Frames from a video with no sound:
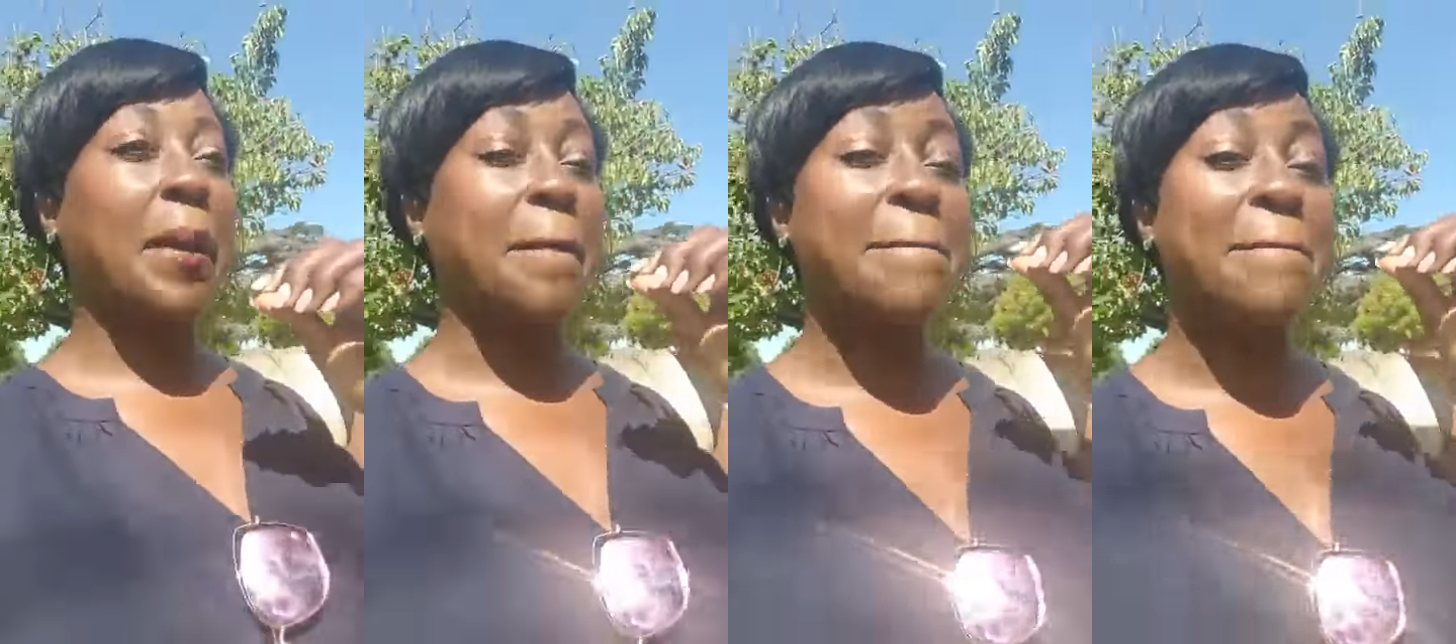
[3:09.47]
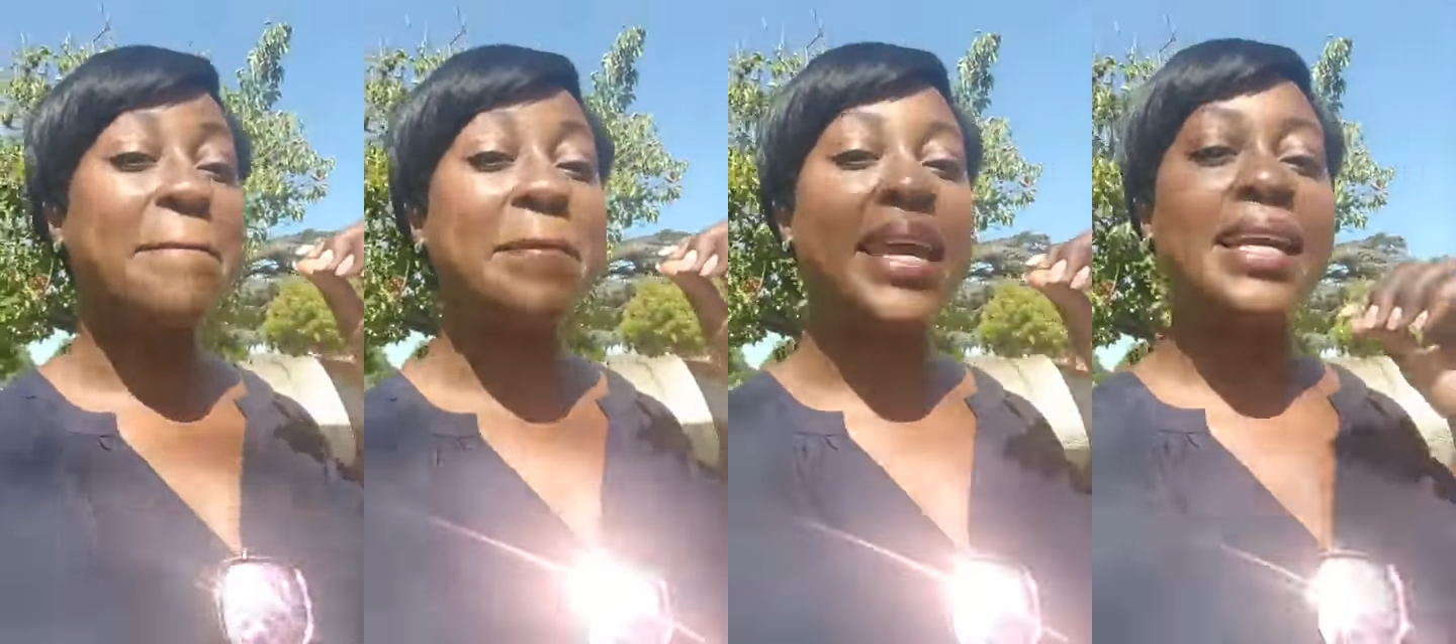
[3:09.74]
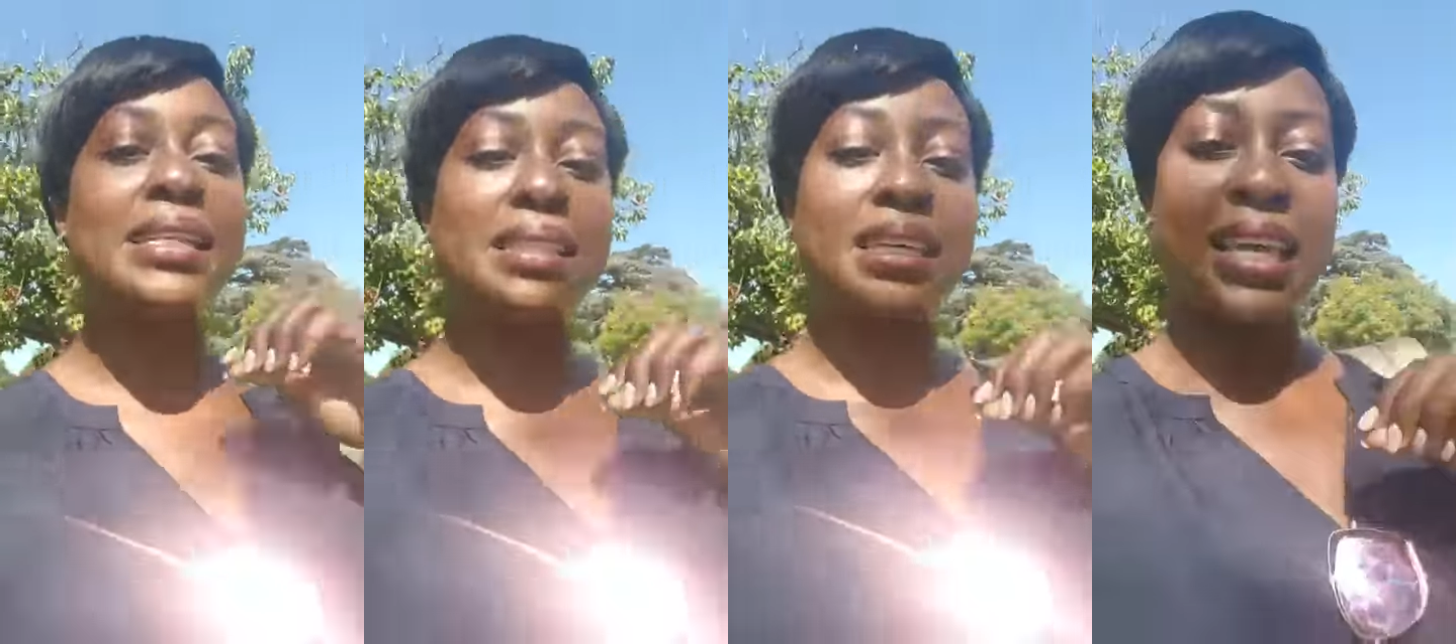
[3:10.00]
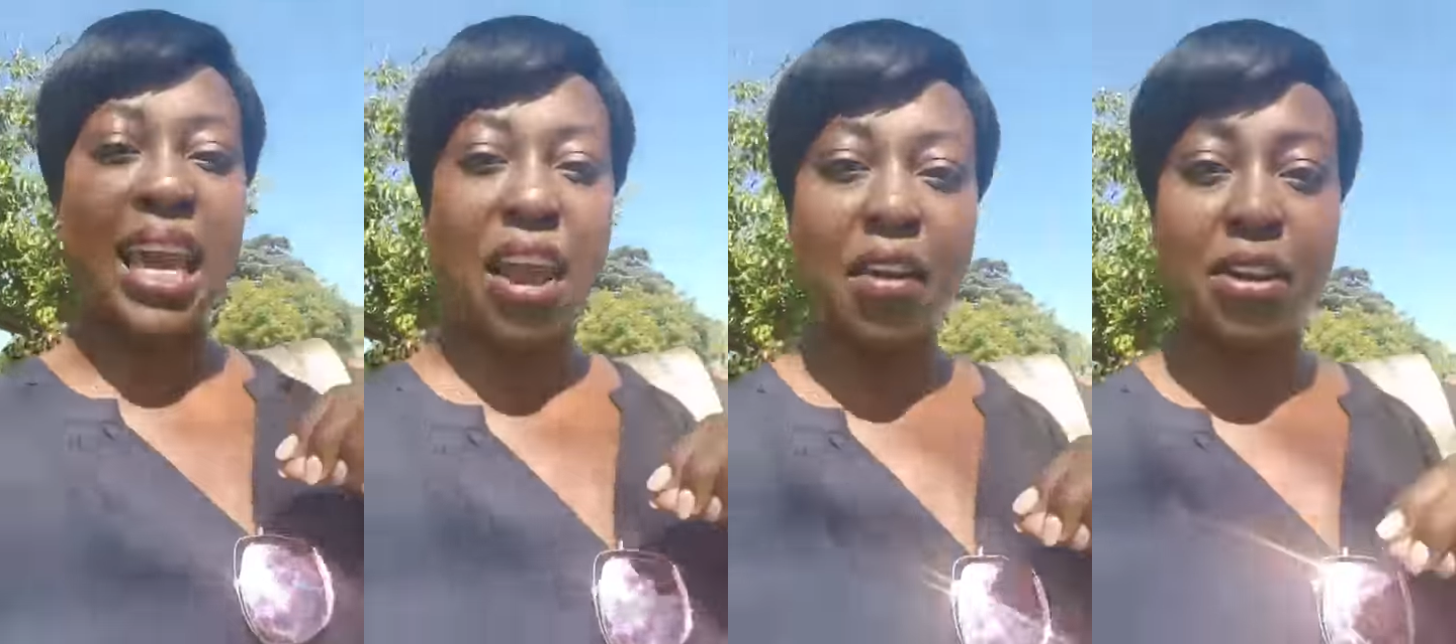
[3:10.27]

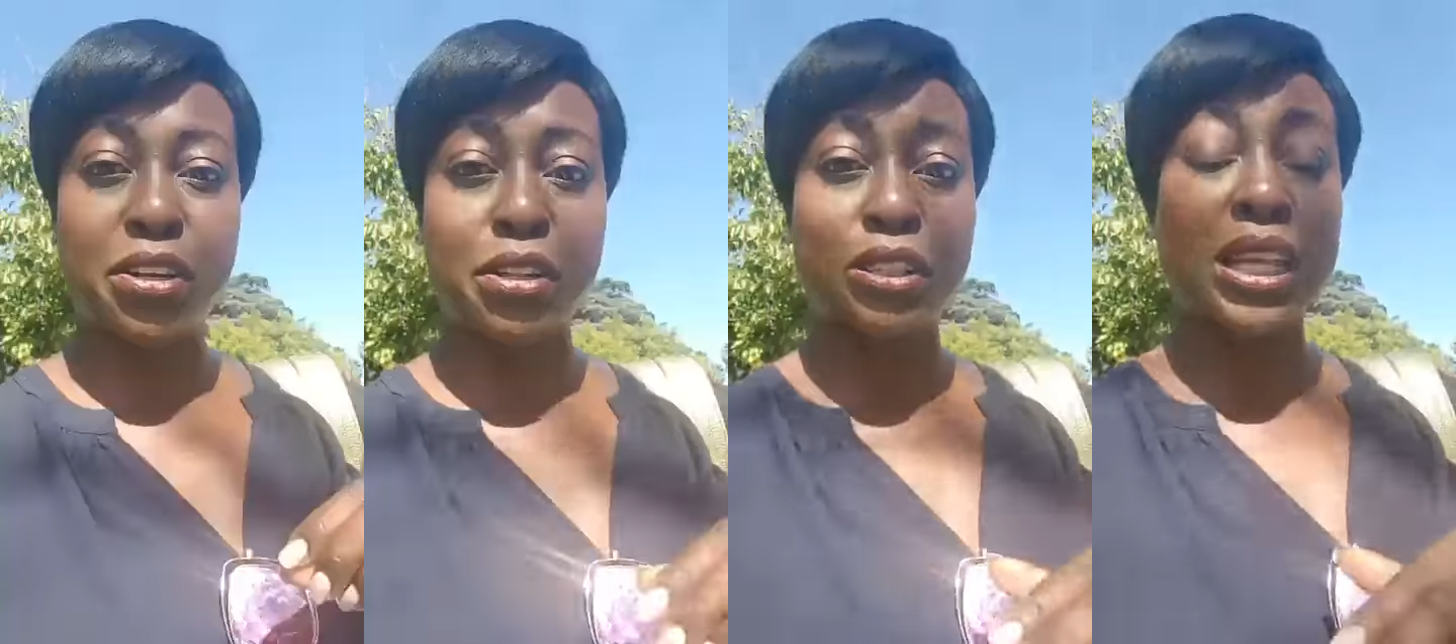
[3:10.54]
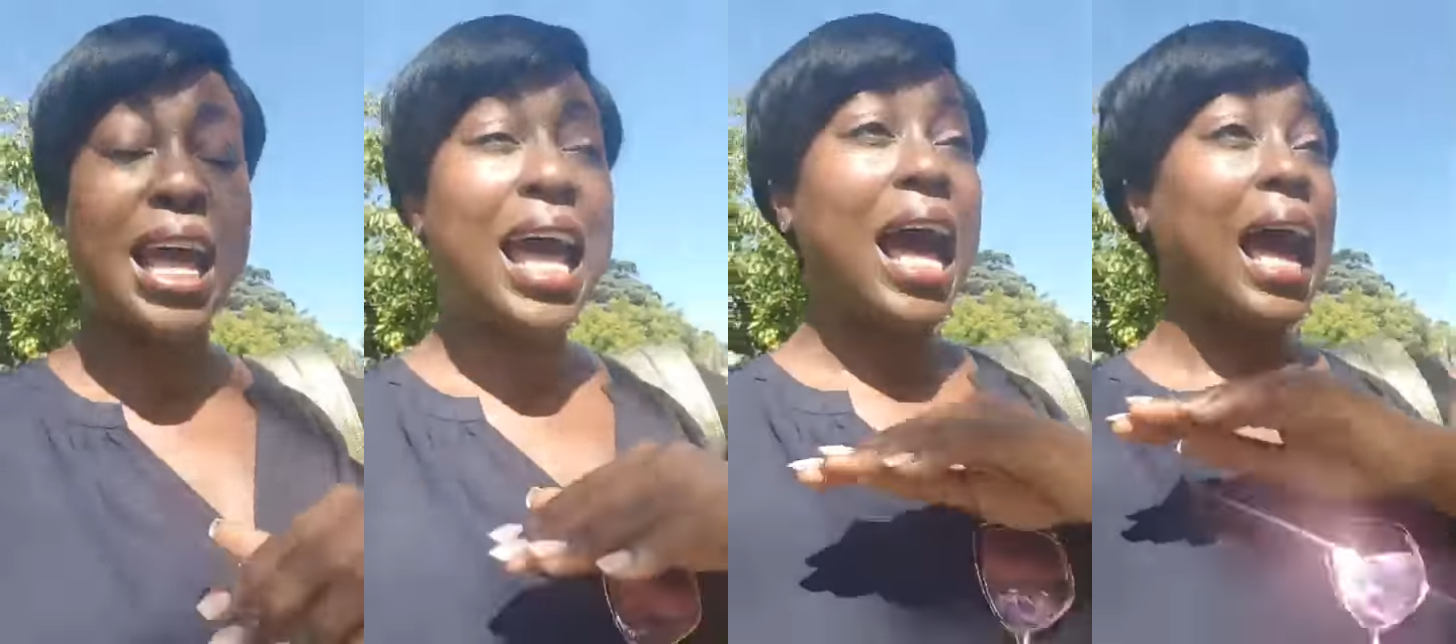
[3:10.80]
amazing characters.